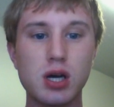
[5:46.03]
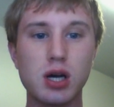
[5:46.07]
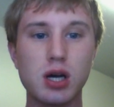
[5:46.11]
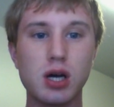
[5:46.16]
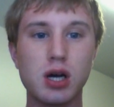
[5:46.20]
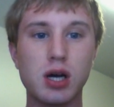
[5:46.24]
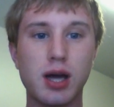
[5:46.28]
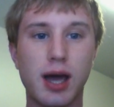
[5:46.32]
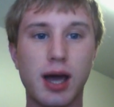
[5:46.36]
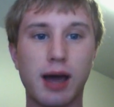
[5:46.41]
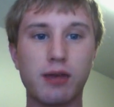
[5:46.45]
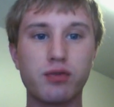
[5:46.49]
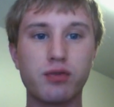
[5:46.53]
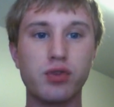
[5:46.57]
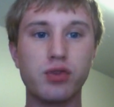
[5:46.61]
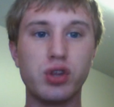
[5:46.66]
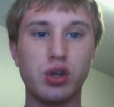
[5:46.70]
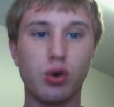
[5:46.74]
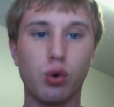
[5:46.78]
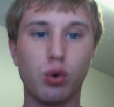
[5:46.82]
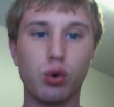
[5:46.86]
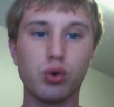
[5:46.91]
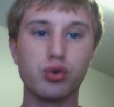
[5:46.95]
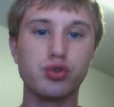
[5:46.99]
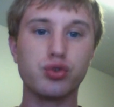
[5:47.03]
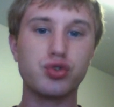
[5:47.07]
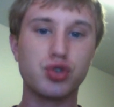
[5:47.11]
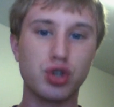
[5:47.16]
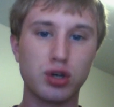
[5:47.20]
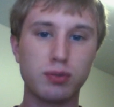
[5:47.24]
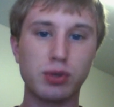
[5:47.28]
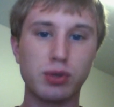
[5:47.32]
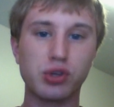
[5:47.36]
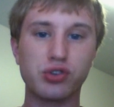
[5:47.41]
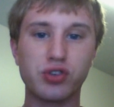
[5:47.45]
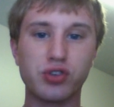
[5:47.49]
after the old
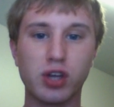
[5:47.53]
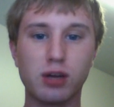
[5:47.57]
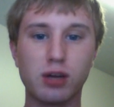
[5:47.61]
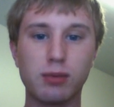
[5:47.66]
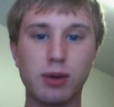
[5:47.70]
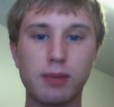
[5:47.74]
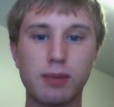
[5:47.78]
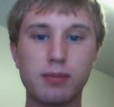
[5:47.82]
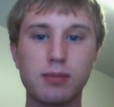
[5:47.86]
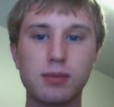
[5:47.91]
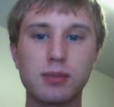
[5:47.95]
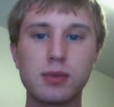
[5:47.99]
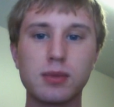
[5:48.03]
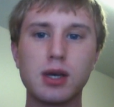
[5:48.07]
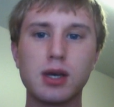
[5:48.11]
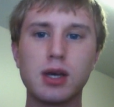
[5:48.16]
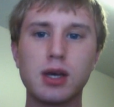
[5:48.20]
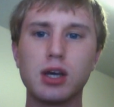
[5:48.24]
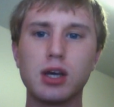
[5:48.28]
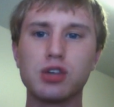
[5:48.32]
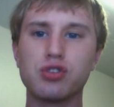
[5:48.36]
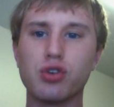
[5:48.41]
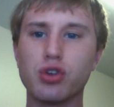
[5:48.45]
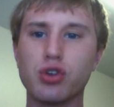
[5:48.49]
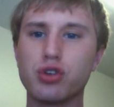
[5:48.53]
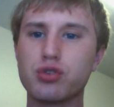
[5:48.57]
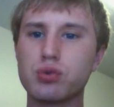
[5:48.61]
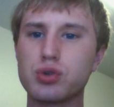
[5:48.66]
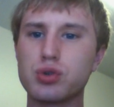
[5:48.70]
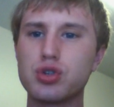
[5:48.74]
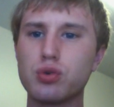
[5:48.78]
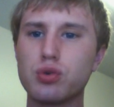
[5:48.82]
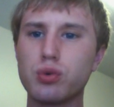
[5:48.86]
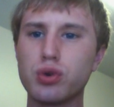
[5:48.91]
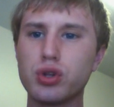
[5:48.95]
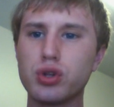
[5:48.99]
German settlement. So those
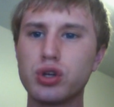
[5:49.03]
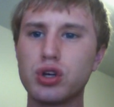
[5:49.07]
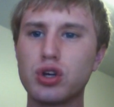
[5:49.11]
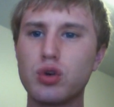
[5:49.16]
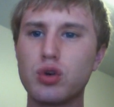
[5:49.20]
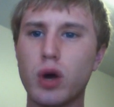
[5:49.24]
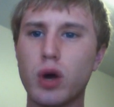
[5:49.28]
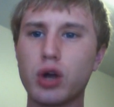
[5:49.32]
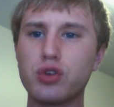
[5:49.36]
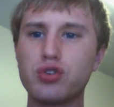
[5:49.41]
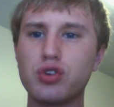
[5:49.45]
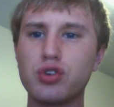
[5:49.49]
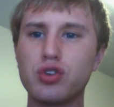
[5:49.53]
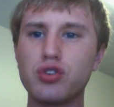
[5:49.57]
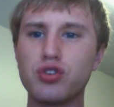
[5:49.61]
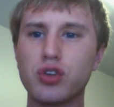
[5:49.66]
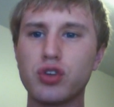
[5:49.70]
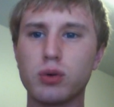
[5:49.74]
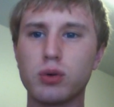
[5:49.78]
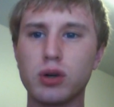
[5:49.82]
were two really good questions.